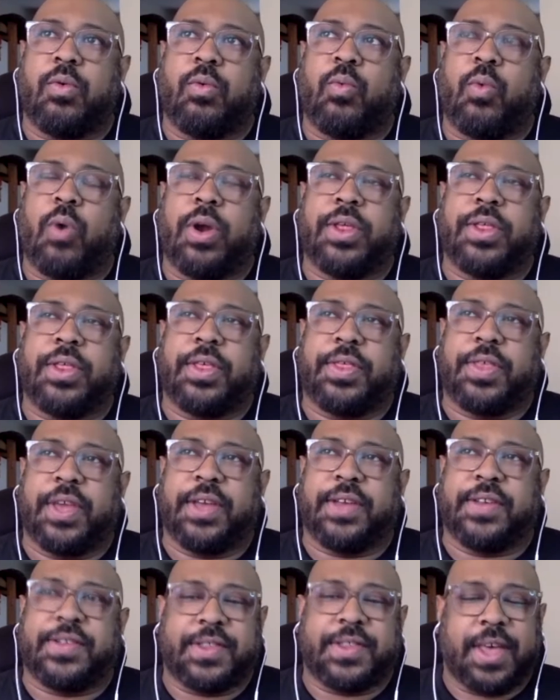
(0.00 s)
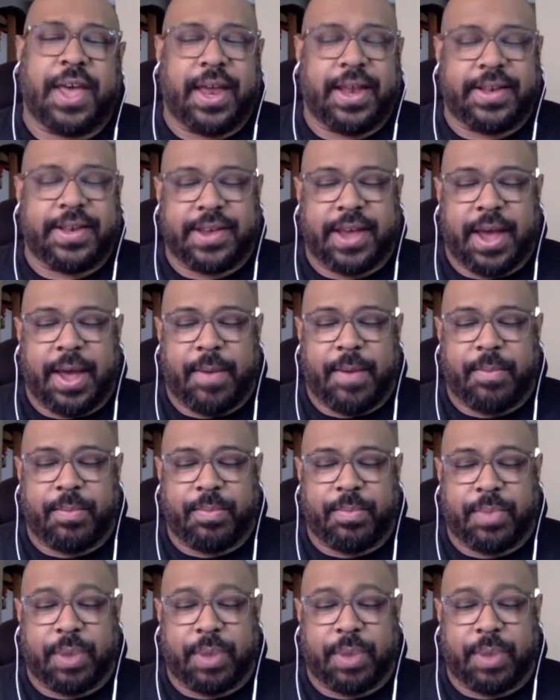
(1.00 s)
one of the things that um,